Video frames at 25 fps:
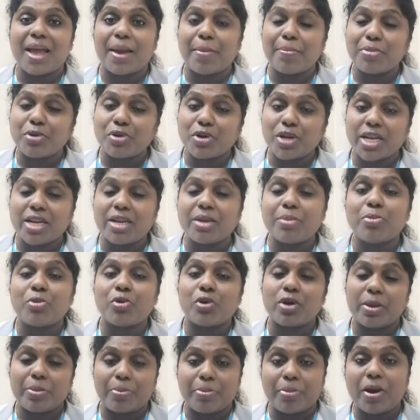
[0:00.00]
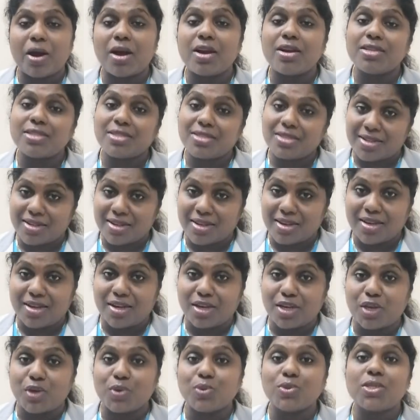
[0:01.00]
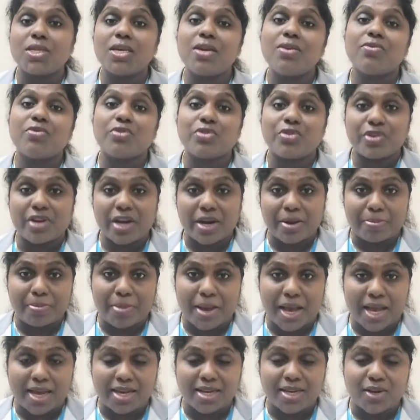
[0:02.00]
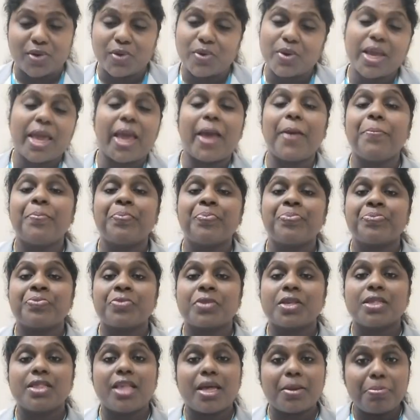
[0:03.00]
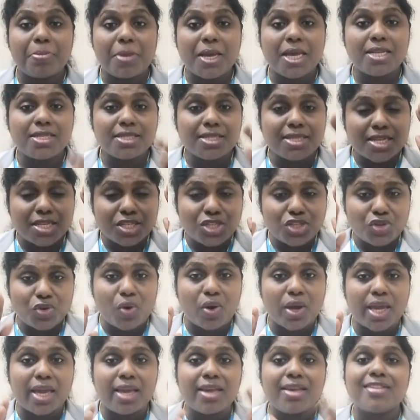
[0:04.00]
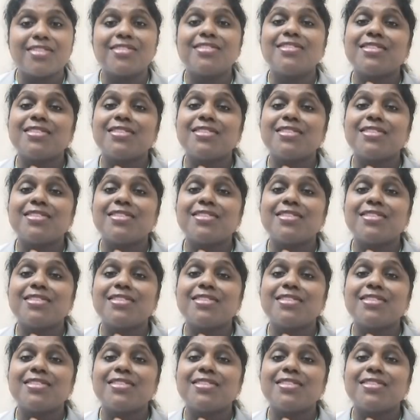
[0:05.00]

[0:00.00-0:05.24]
amputated body parts using red bag. Okay, that means it's showing